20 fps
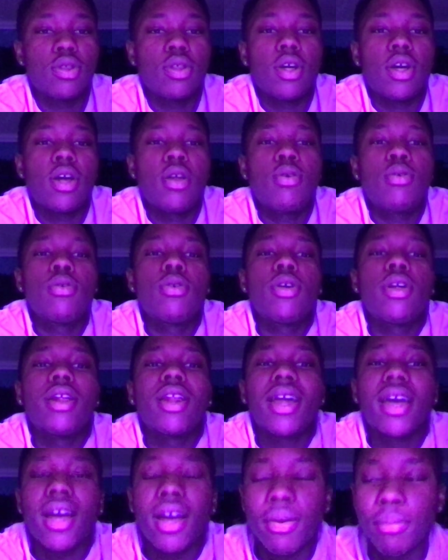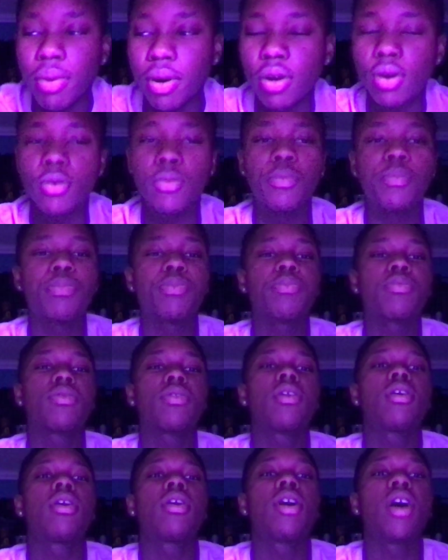I want, like, bro,
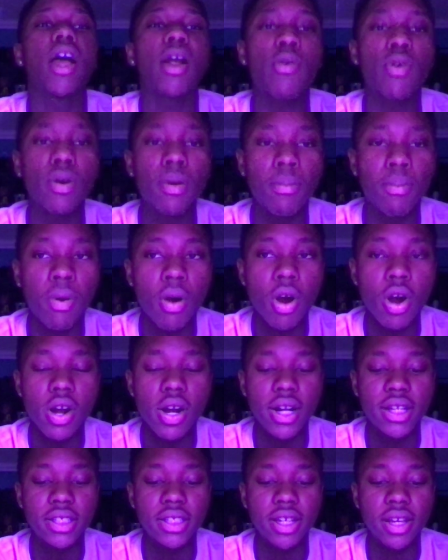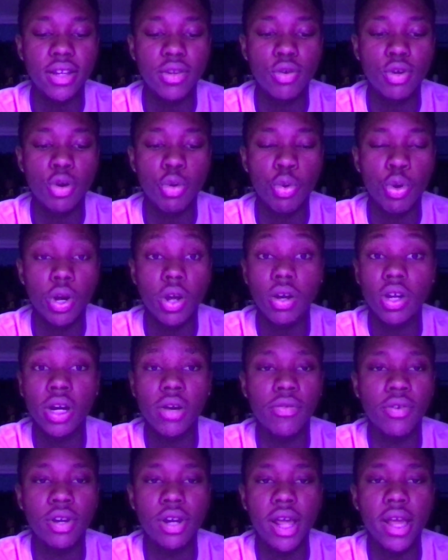I wrote a bar and I said you could work out
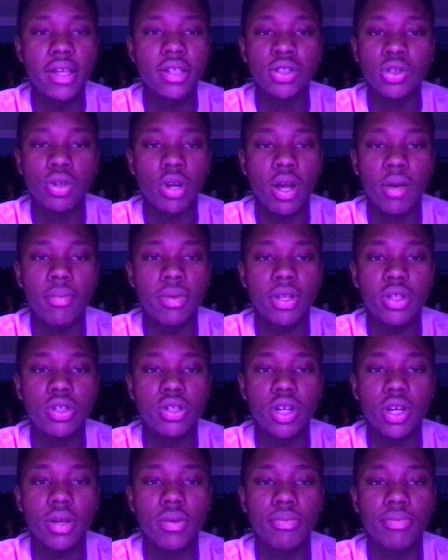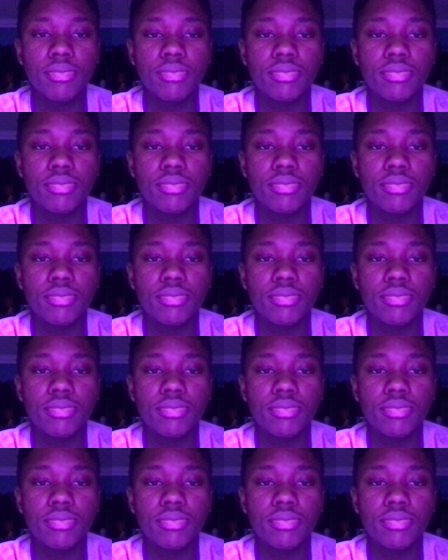every day and still not be in shape.